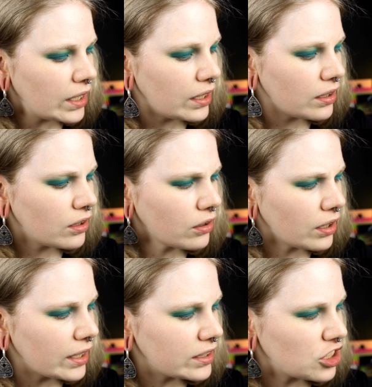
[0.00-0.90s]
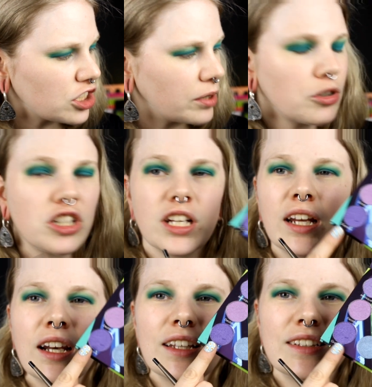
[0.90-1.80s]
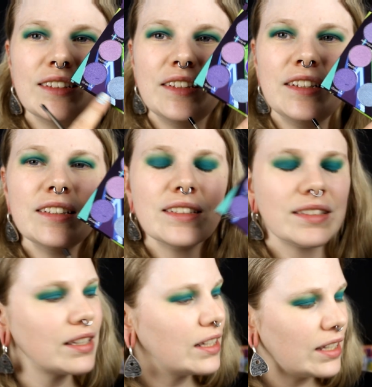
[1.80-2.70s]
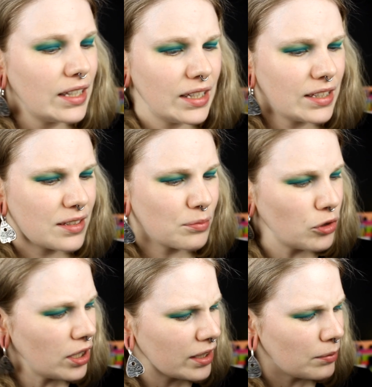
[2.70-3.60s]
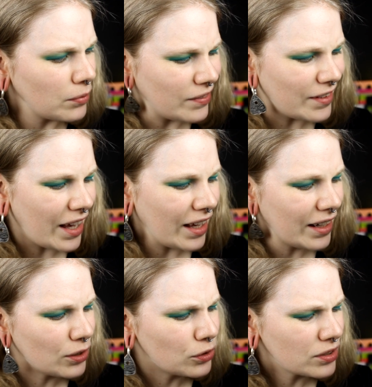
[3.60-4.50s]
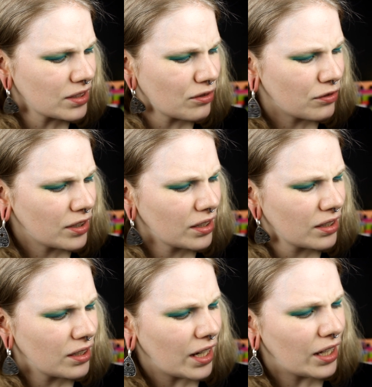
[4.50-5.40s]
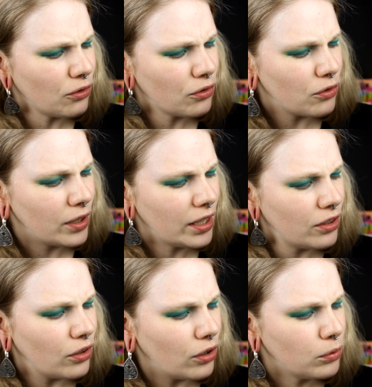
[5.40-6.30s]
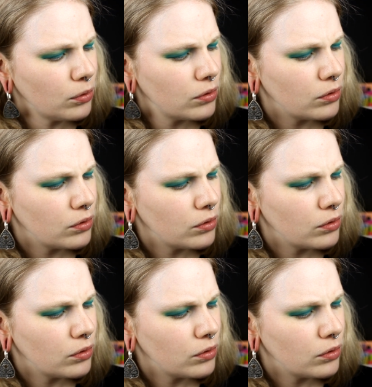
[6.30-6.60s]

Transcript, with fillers: It's not like a shimmer shade like these. It's more like a metallic or something. I don't really know.